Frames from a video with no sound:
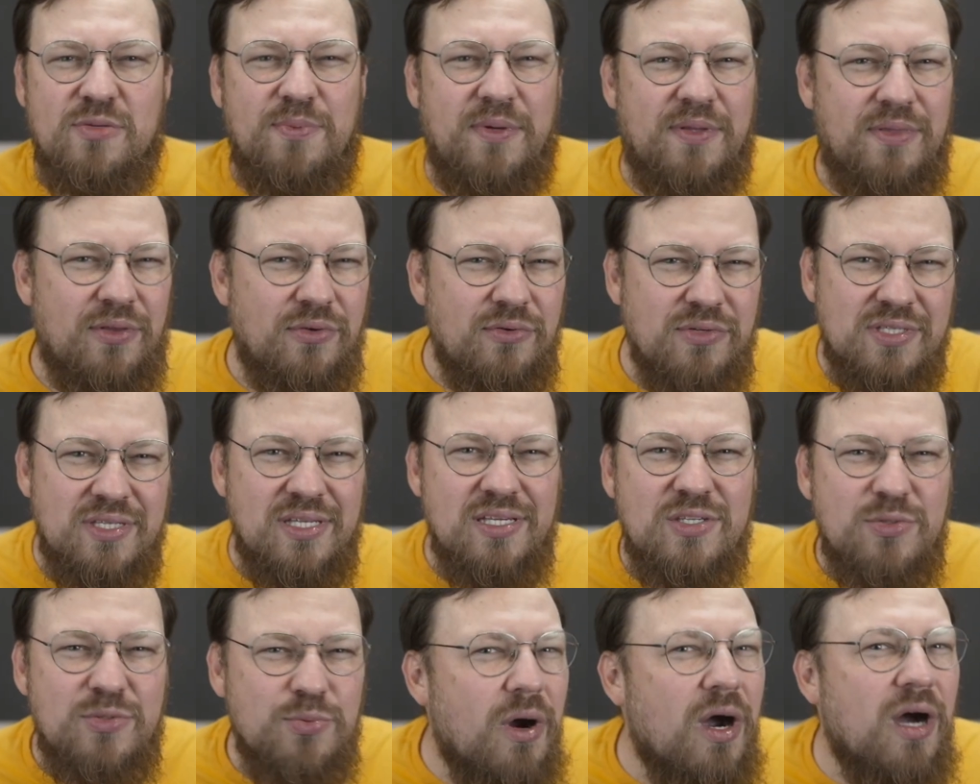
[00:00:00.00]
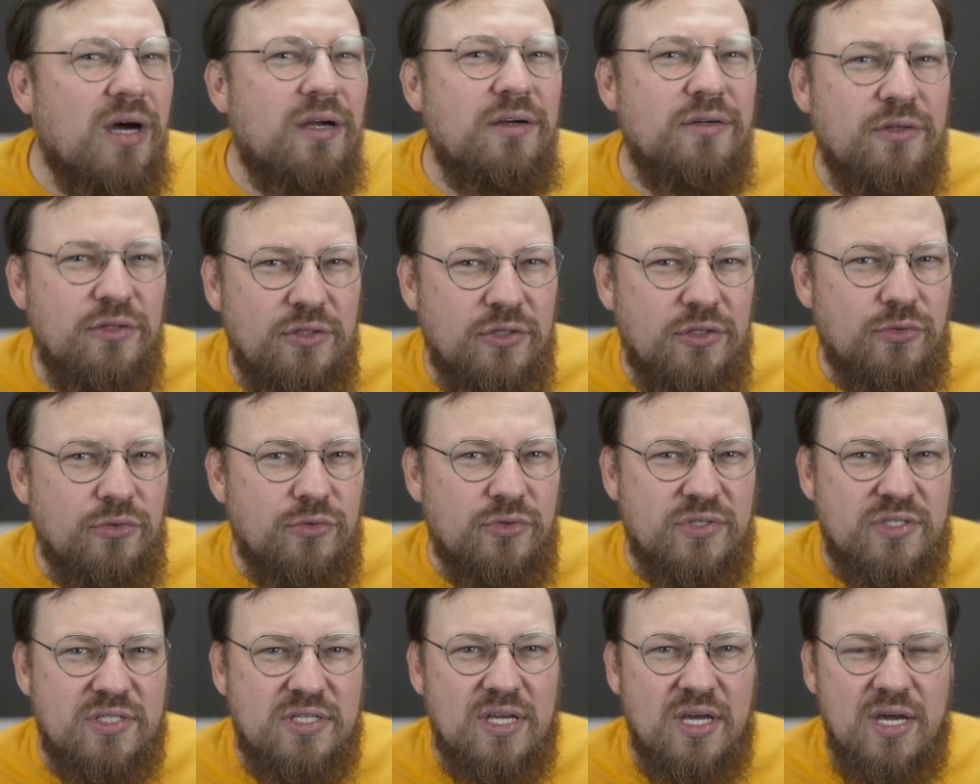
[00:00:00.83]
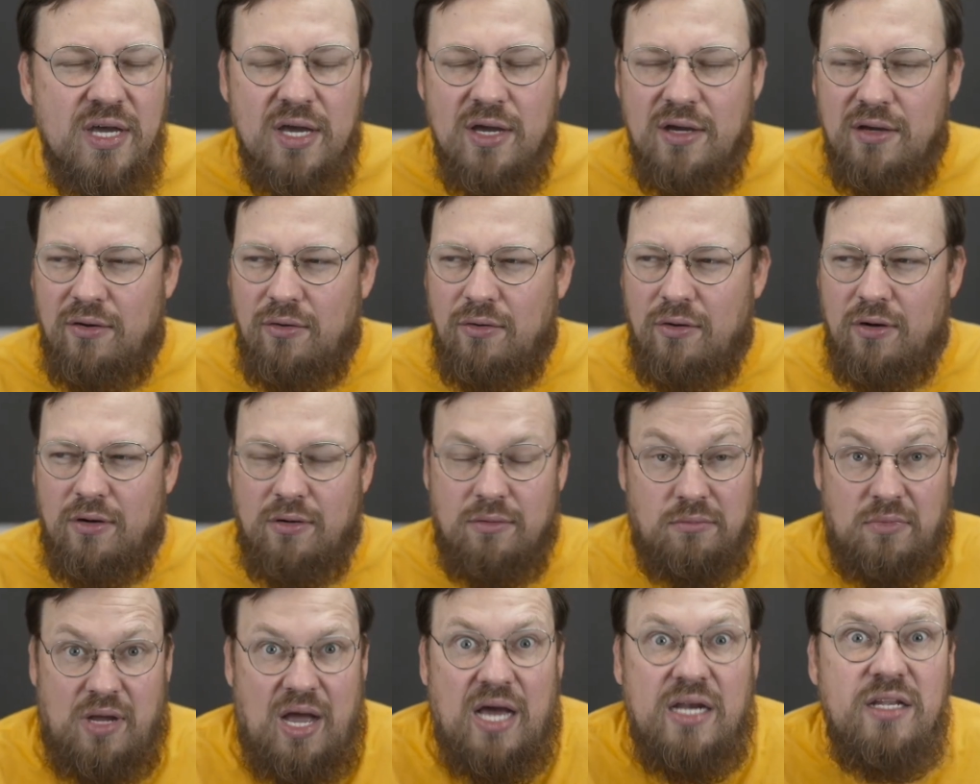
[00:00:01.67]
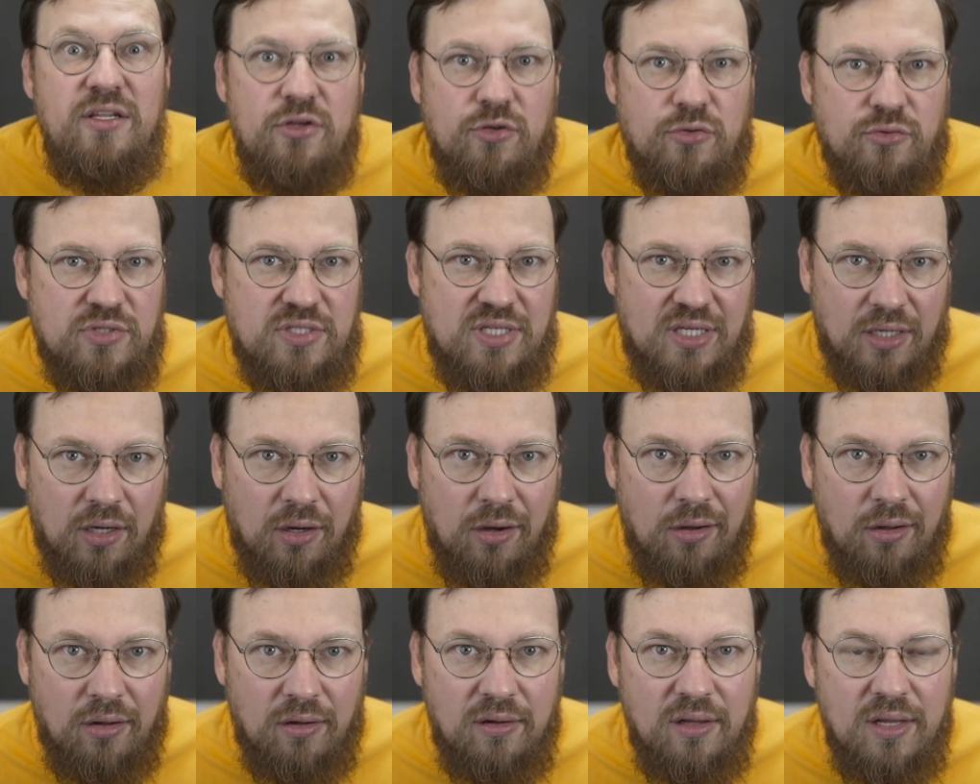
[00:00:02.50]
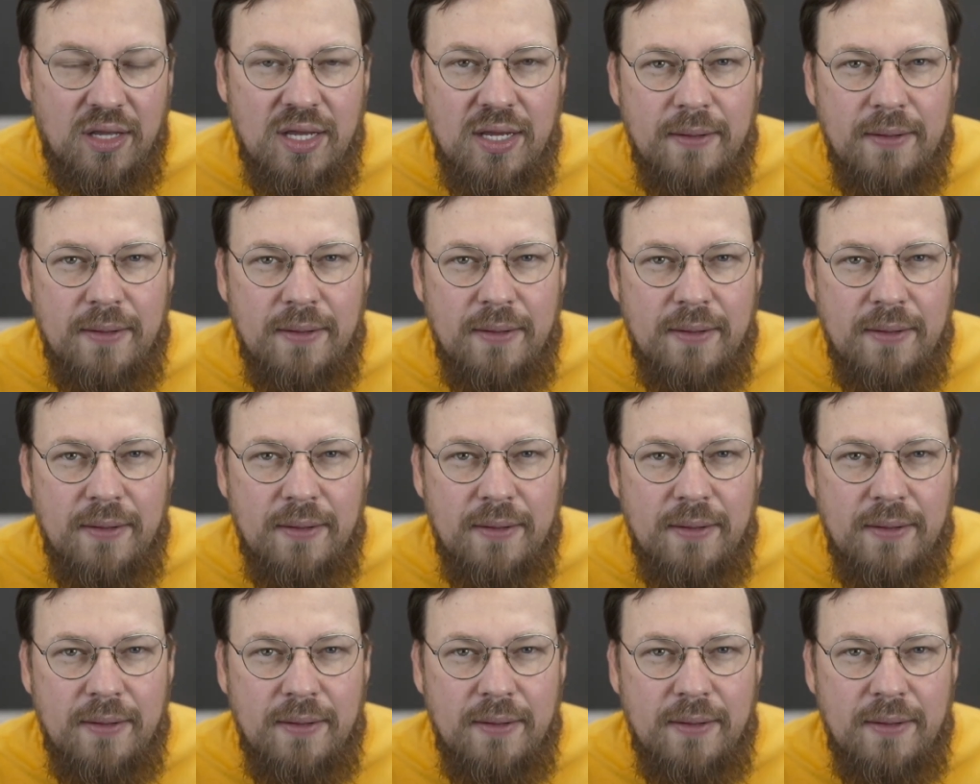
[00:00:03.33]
but those things were underused or unused at all.